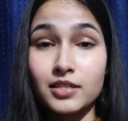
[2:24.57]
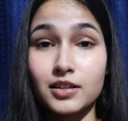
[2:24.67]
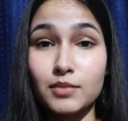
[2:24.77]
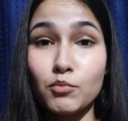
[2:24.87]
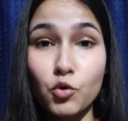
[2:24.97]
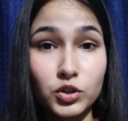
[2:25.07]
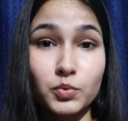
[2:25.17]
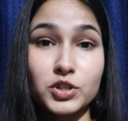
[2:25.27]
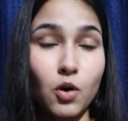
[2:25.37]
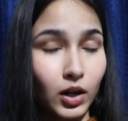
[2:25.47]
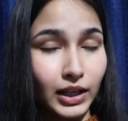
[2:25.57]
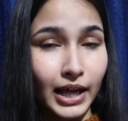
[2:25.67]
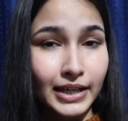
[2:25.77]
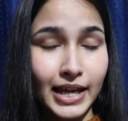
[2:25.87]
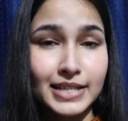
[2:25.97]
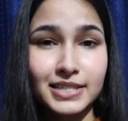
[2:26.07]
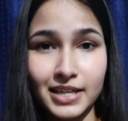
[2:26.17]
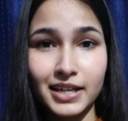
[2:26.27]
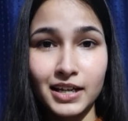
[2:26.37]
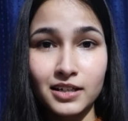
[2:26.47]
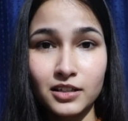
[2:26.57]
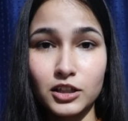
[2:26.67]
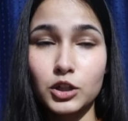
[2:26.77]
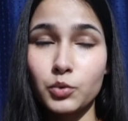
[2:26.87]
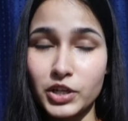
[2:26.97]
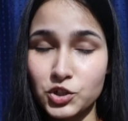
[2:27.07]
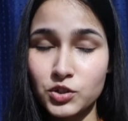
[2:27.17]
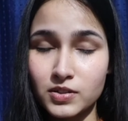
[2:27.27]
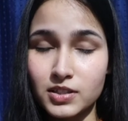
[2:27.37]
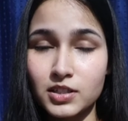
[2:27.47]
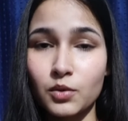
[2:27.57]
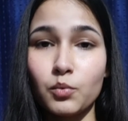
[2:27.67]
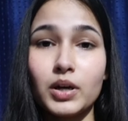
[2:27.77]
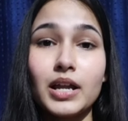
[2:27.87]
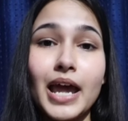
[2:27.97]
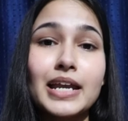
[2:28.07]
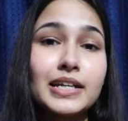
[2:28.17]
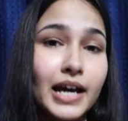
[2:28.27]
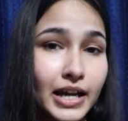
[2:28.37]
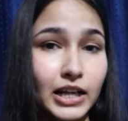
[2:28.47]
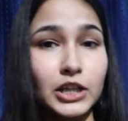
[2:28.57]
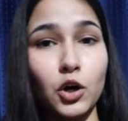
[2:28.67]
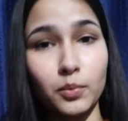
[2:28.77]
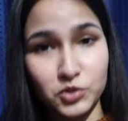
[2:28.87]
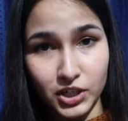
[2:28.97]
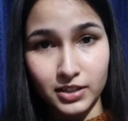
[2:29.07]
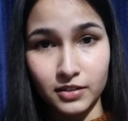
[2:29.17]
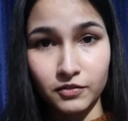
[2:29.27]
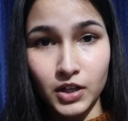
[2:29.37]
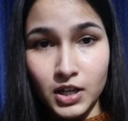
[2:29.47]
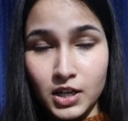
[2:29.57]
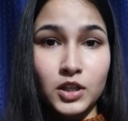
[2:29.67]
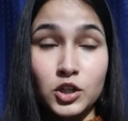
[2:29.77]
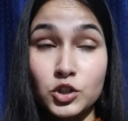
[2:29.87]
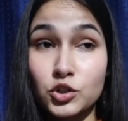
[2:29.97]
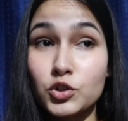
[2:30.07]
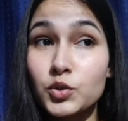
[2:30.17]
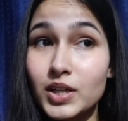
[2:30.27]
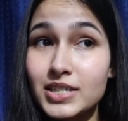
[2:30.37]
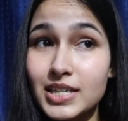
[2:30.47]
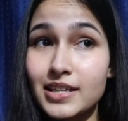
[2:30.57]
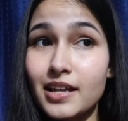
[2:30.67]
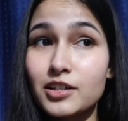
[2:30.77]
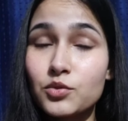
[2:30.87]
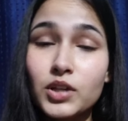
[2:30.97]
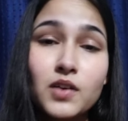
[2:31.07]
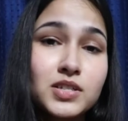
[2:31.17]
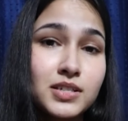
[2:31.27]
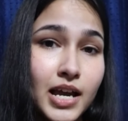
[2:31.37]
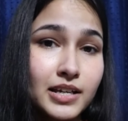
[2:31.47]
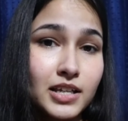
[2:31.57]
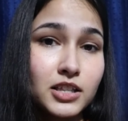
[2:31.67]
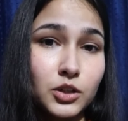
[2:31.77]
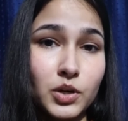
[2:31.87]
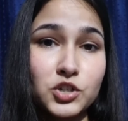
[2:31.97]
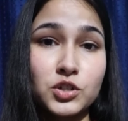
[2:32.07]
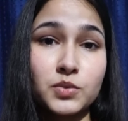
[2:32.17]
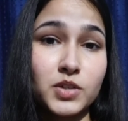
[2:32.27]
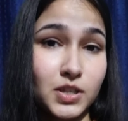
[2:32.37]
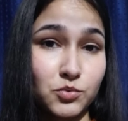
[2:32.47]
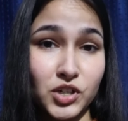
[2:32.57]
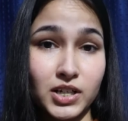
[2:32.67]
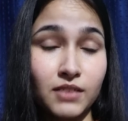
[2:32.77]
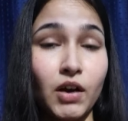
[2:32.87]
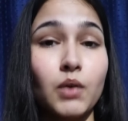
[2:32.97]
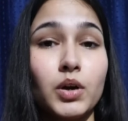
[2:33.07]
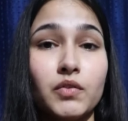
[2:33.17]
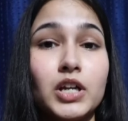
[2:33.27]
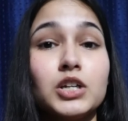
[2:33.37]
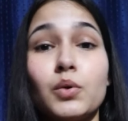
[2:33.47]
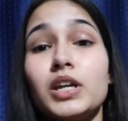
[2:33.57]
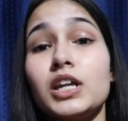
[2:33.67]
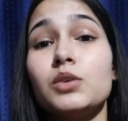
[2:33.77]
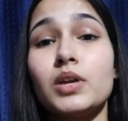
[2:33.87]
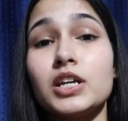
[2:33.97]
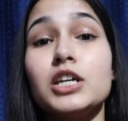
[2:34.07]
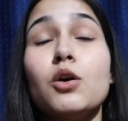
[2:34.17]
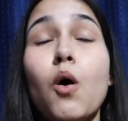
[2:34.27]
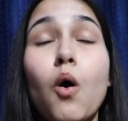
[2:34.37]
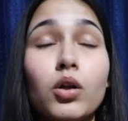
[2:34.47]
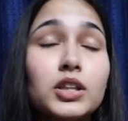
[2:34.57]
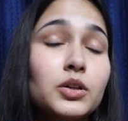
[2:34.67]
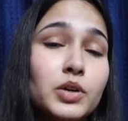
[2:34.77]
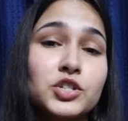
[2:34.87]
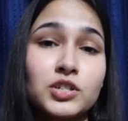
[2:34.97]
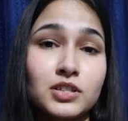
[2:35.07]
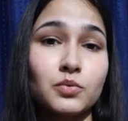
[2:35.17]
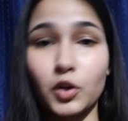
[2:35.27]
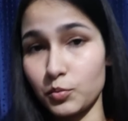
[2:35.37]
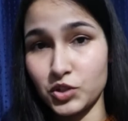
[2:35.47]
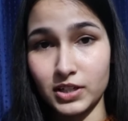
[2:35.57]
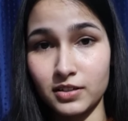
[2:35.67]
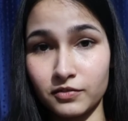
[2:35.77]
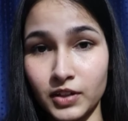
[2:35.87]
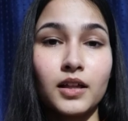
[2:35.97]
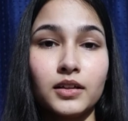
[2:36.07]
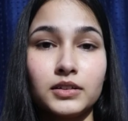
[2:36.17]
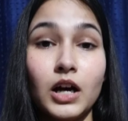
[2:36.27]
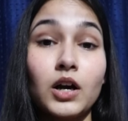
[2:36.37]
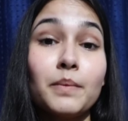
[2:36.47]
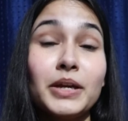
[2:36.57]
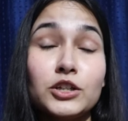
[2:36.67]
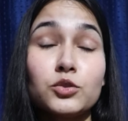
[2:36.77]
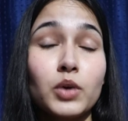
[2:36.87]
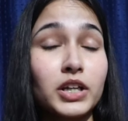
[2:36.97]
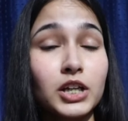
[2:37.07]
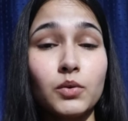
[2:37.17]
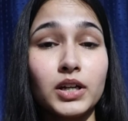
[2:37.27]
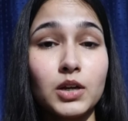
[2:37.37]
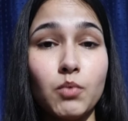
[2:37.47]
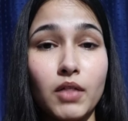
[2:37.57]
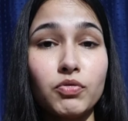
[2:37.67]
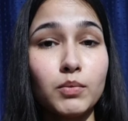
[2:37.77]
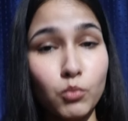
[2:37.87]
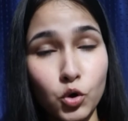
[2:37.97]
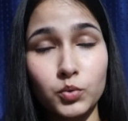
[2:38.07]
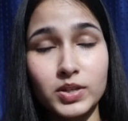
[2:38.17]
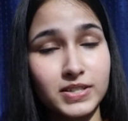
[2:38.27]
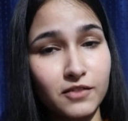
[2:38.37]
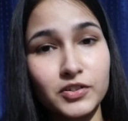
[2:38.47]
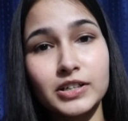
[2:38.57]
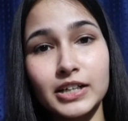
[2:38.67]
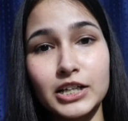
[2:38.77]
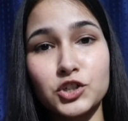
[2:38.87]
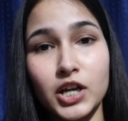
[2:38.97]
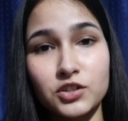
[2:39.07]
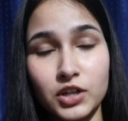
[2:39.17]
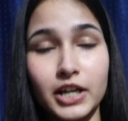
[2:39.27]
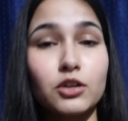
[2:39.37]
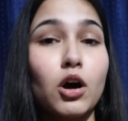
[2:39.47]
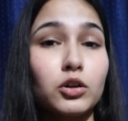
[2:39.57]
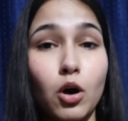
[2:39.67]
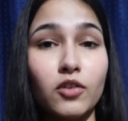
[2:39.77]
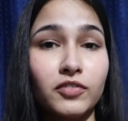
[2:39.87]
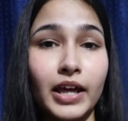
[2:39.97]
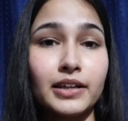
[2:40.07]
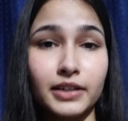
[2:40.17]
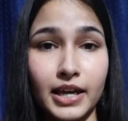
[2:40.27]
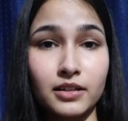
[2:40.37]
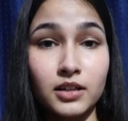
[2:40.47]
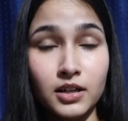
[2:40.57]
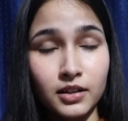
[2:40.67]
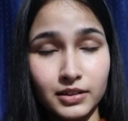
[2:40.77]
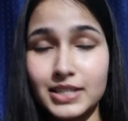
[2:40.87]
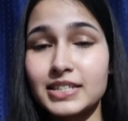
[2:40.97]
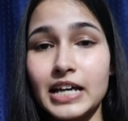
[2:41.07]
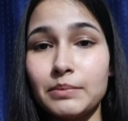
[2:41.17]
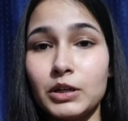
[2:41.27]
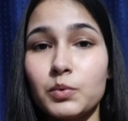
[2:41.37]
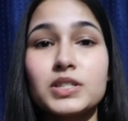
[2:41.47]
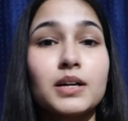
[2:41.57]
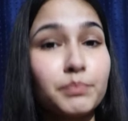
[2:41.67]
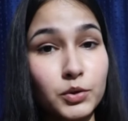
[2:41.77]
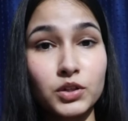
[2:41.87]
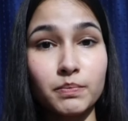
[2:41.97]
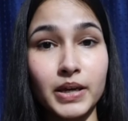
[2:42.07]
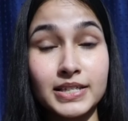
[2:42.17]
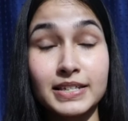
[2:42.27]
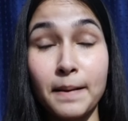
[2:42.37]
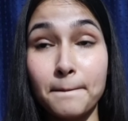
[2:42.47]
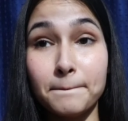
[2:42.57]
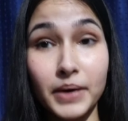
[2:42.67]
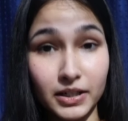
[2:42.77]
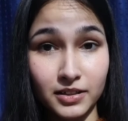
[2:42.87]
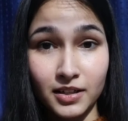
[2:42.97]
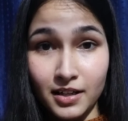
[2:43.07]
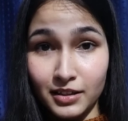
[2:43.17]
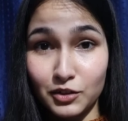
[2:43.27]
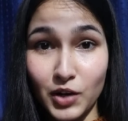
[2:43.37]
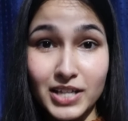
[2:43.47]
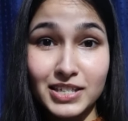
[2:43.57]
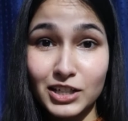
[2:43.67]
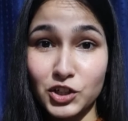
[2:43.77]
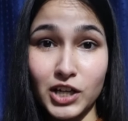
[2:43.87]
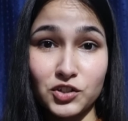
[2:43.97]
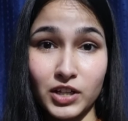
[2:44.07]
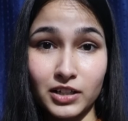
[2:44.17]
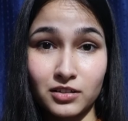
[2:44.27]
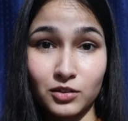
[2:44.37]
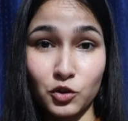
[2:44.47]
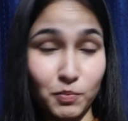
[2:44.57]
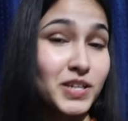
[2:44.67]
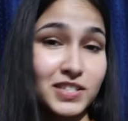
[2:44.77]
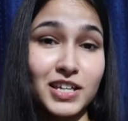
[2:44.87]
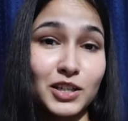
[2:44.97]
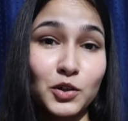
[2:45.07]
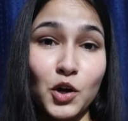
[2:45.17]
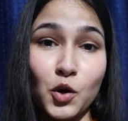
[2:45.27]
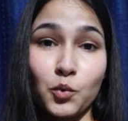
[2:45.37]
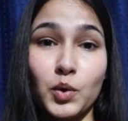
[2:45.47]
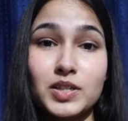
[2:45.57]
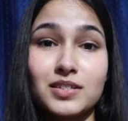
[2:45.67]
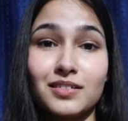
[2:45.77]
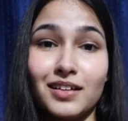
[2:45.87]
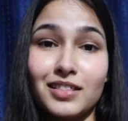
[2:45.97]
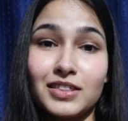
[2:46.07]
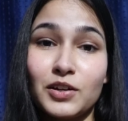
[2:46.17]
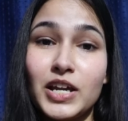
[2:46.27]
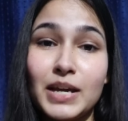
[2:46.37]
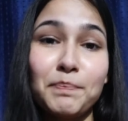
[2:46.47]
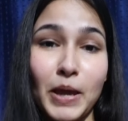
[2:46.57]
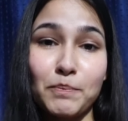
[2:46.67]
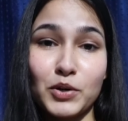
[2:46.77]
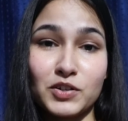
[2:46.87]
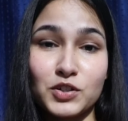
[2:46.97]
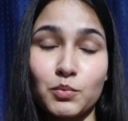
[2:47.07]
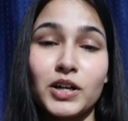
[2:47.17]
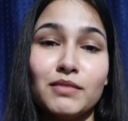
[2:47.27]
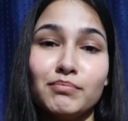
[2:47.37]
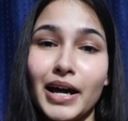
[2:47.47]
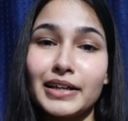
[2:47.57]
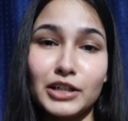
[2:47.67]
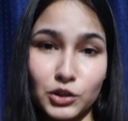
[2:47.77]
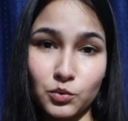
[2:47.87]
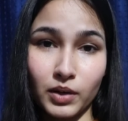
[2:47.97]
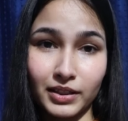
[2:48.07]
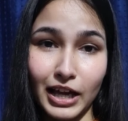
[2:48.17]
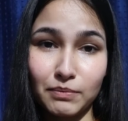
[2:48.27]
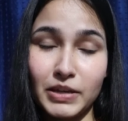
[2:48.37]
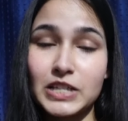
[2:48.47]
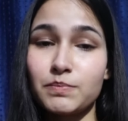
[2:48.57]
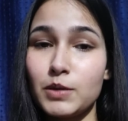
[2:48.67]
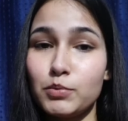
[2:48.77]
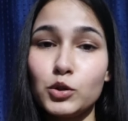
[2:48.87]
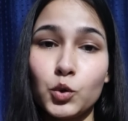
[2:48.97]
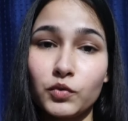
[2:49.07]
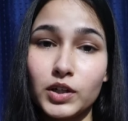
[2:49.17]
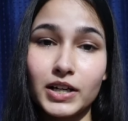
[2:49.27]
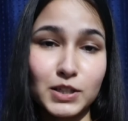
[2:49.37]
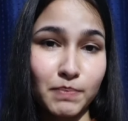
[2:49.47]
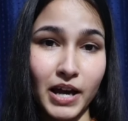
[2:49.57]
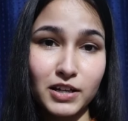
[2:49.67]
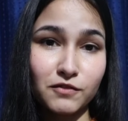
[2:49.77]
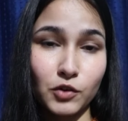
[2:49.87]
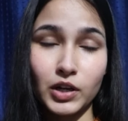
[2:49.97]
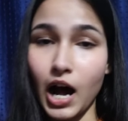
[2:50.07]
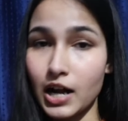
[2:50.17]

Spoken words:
the mode was online, and second, the questions were entirely objective. So you can say that in 2019 the questions were subjective, however in 2020 all the questions were objective. Now coming to 2021, the mode was definitely changed. It got offline again. This time it was computer based, but the drastic change that could be seen was 3 papers were combined into one. That means people who were aspiring for